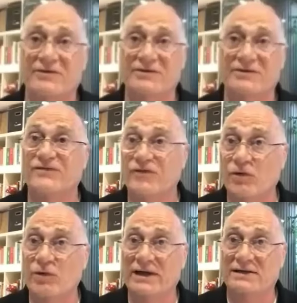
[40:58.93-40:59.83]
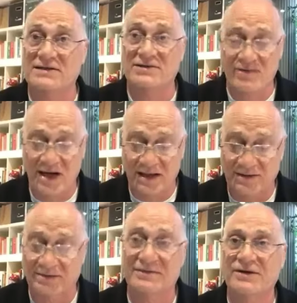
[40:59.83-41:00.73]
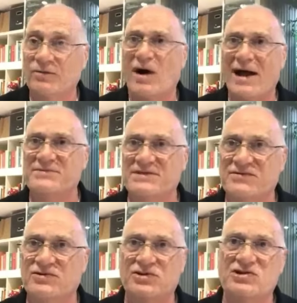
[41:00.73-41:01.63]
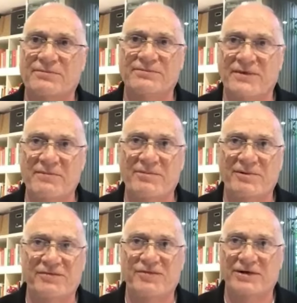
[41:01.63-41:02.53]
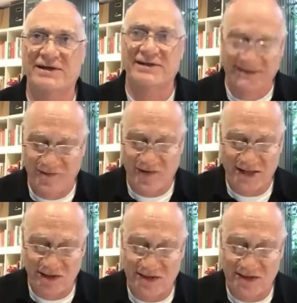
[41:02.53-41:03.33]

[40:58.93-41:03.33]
car and falling to the ground. What happens if you just jump the moment before it crashes?